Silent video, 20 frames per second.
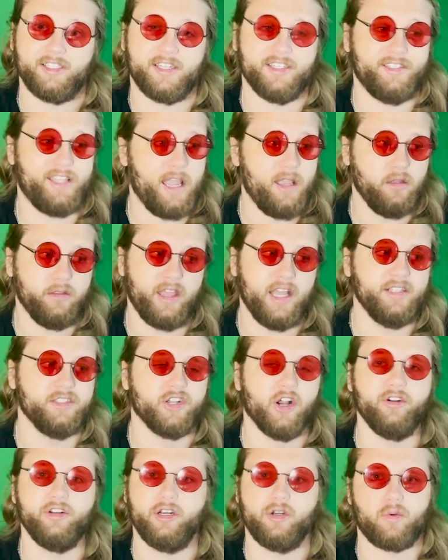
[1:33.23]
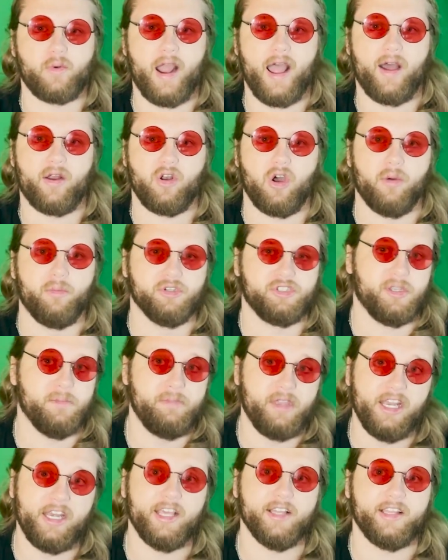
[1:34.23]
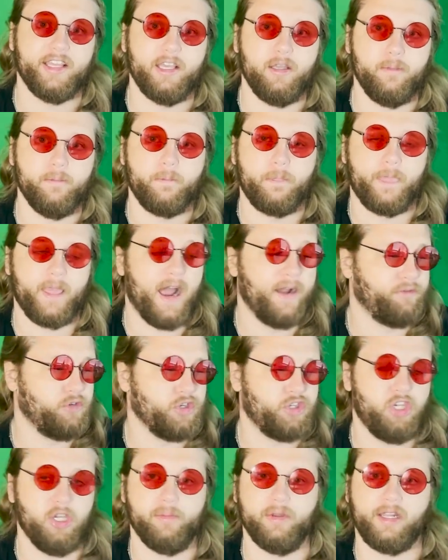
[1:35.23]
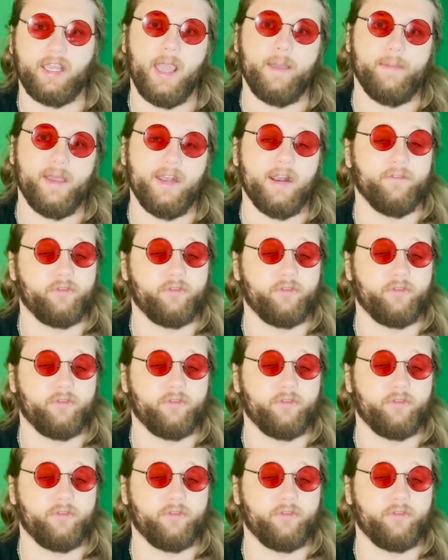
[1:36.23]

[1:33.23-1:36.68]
Because they turned it around almost immediately after Cuban came in.